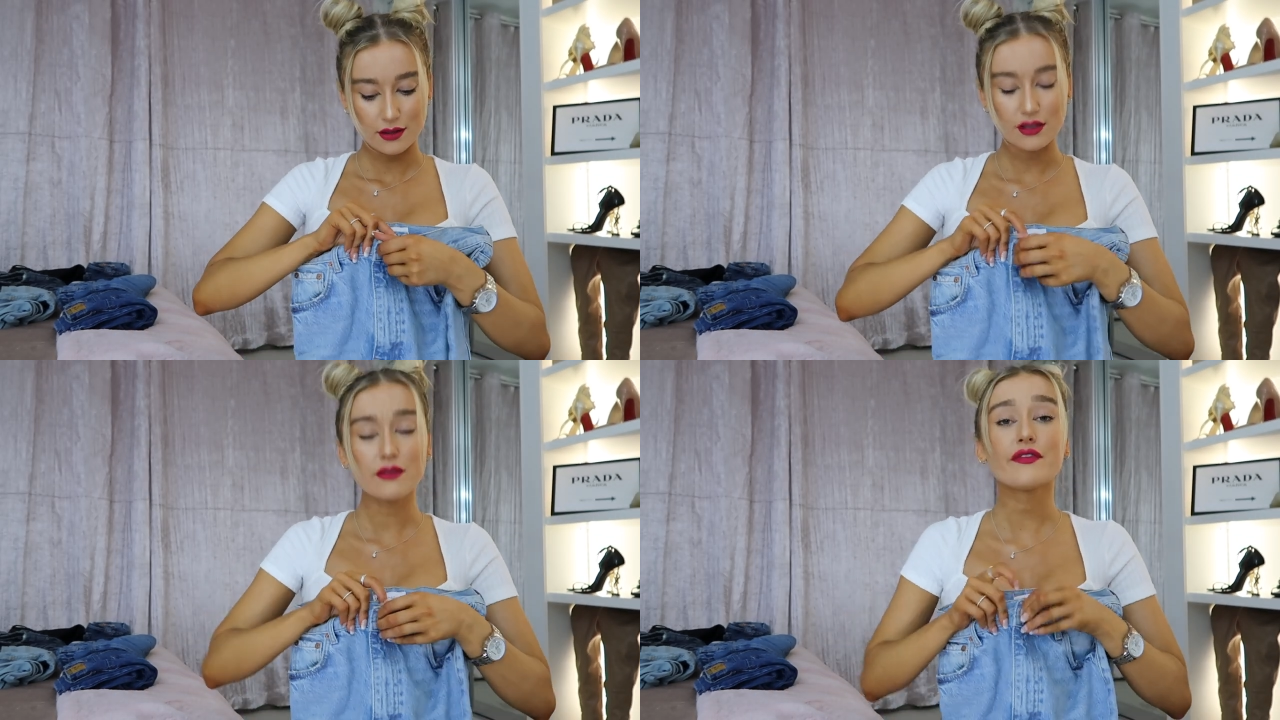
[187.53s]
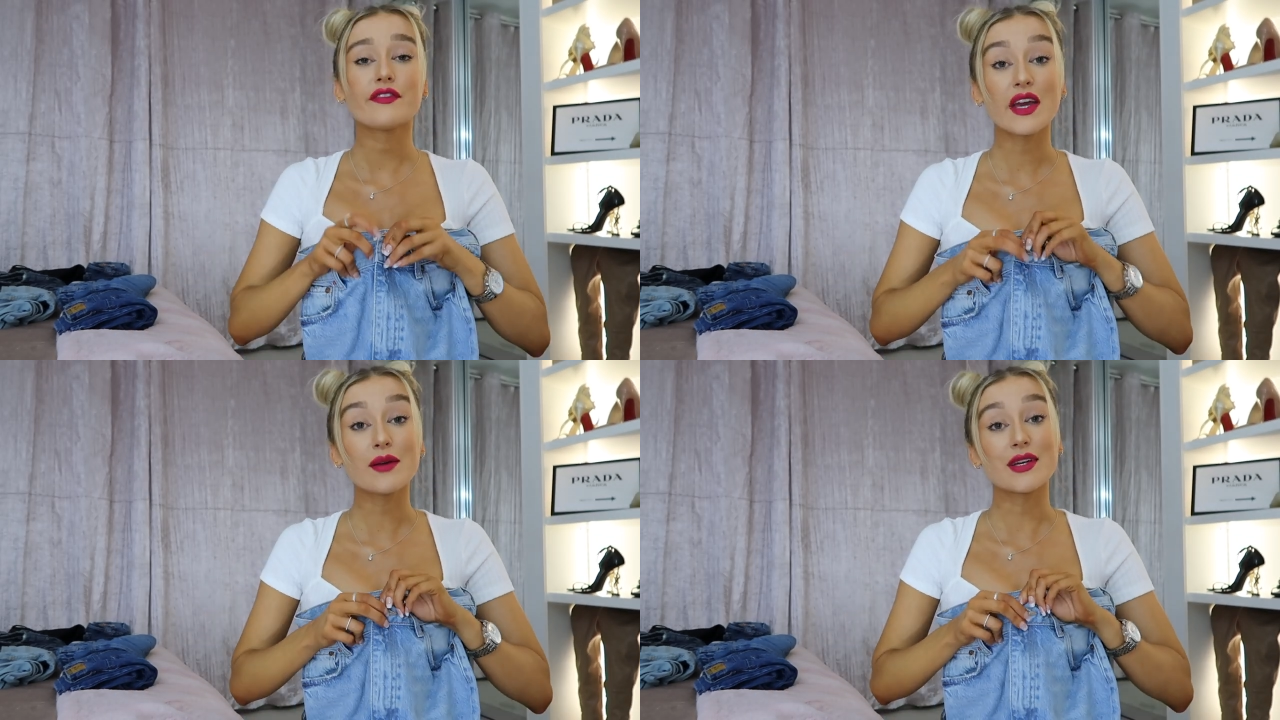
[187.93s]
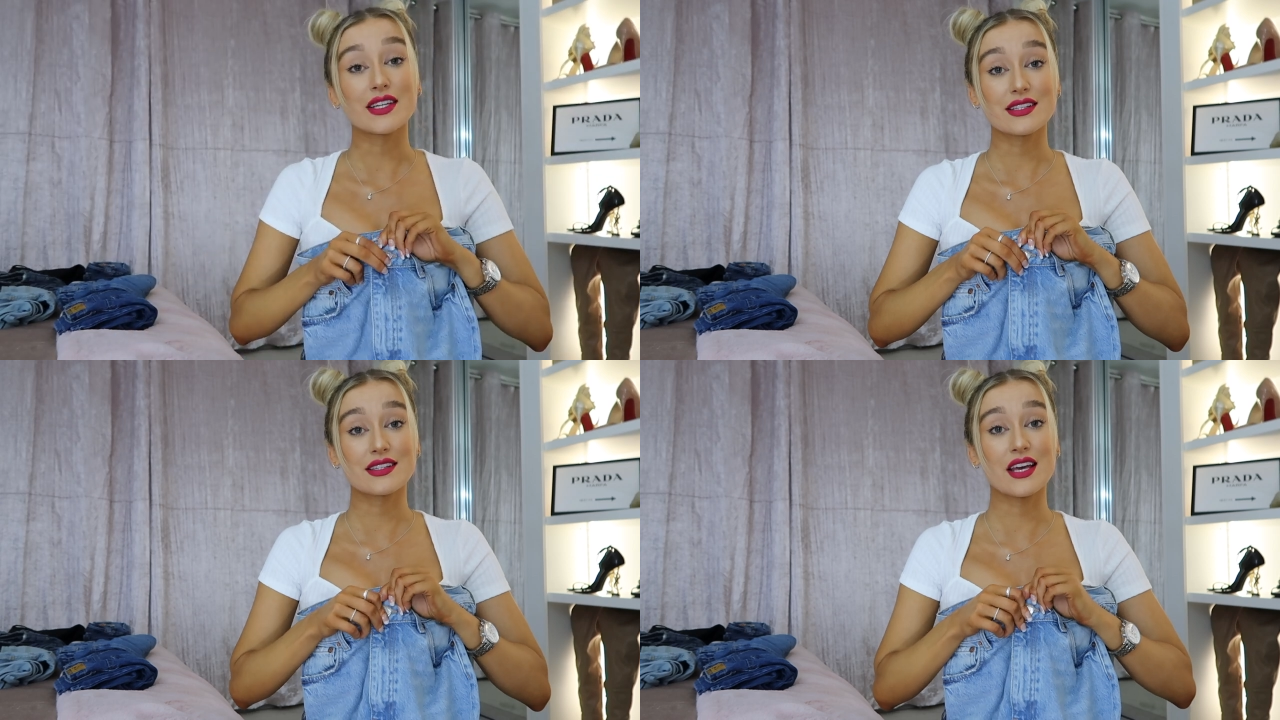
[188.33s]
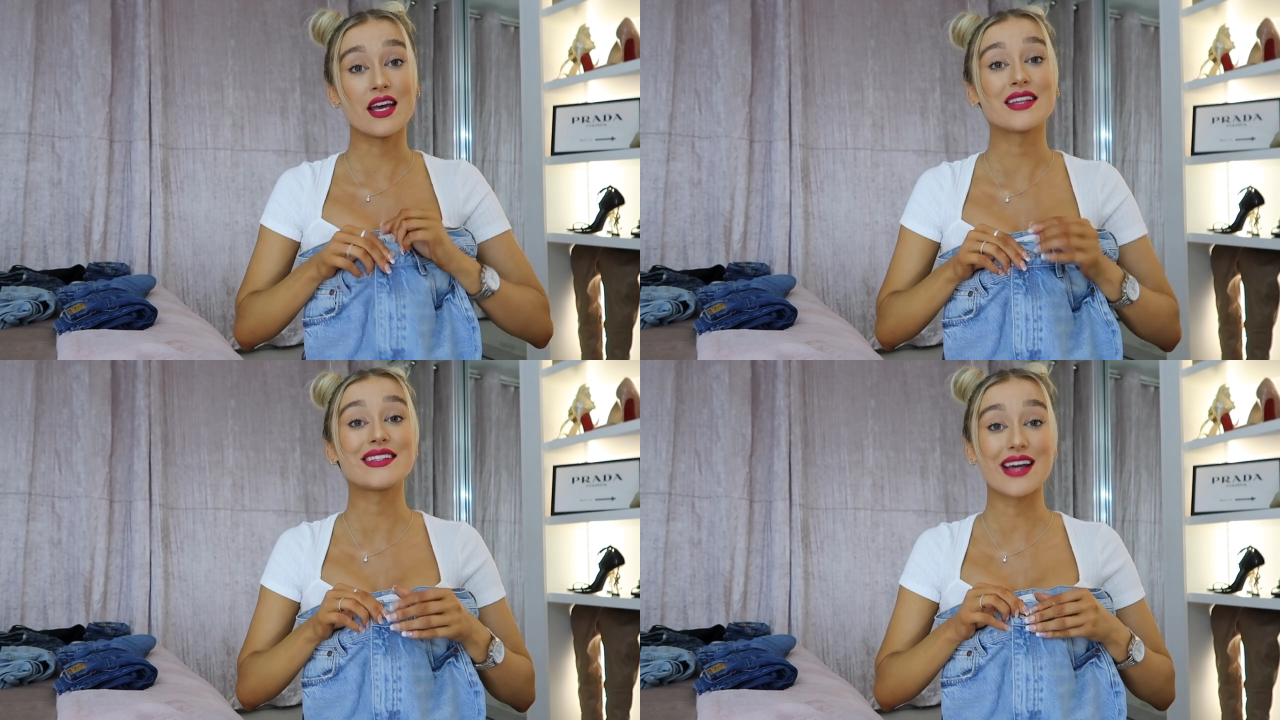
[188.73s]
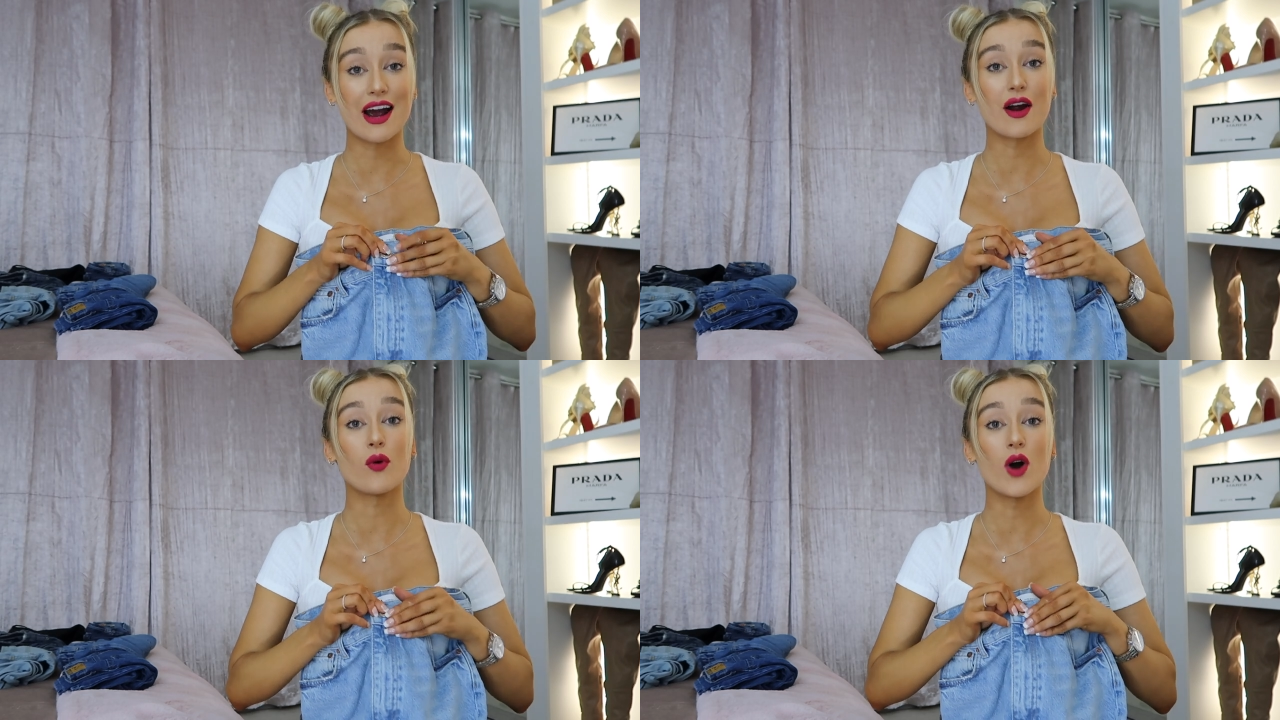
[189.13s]
The famous
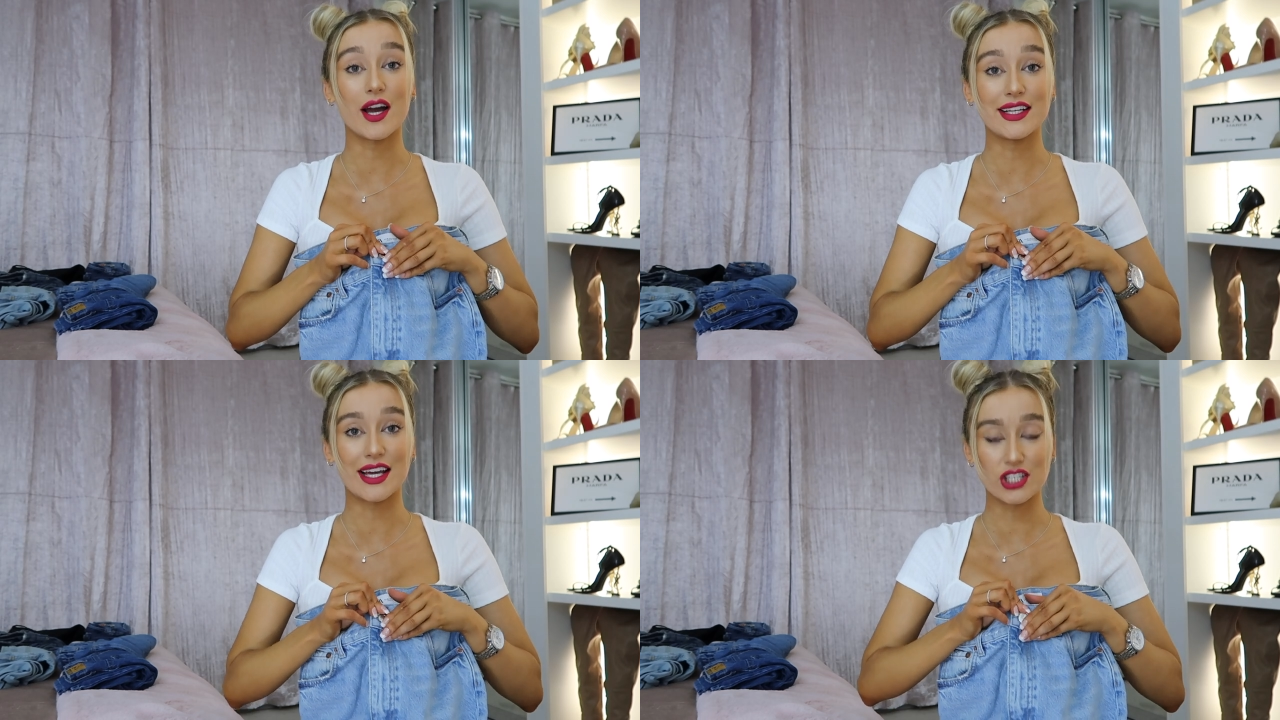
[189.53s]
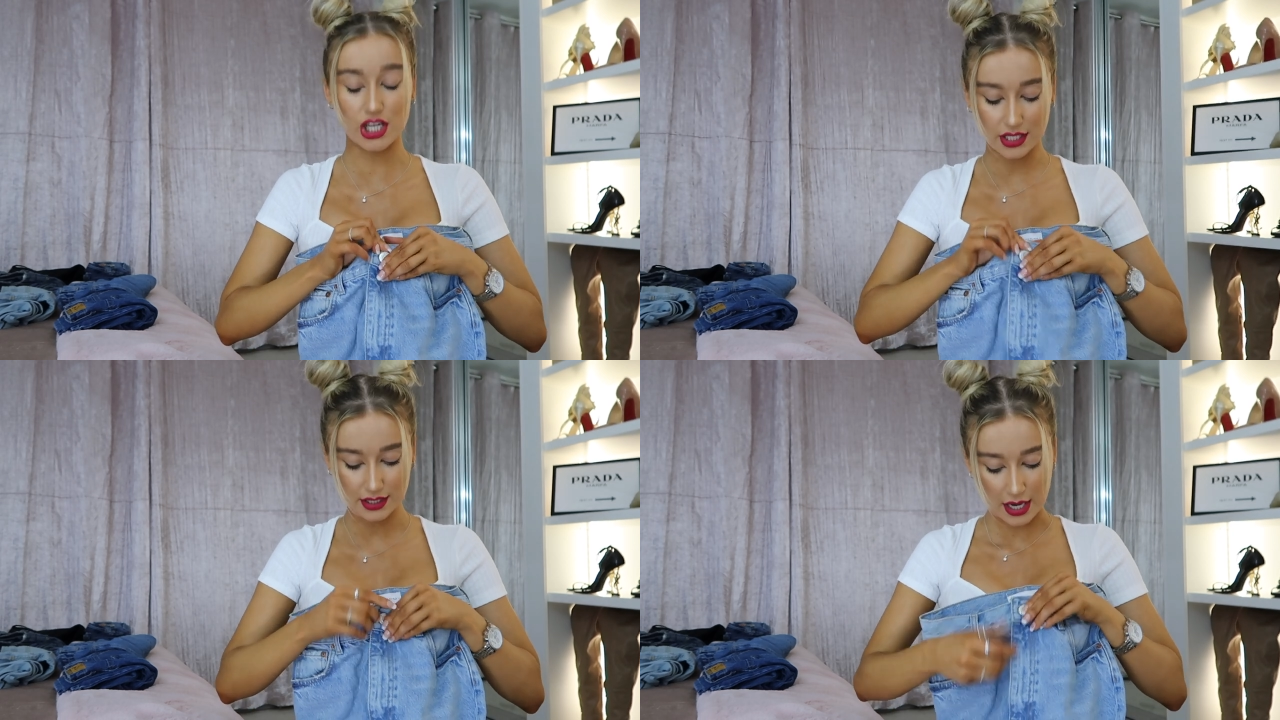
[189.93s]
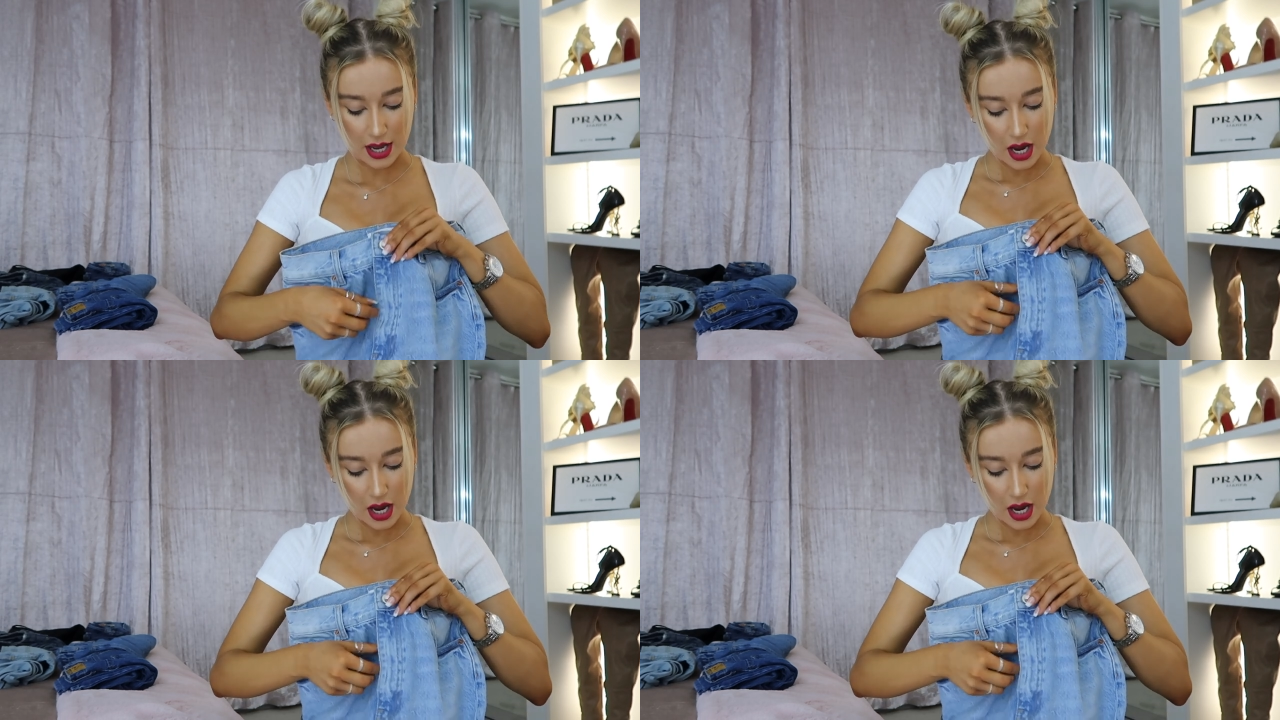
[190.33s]
Zara wide leg jeans.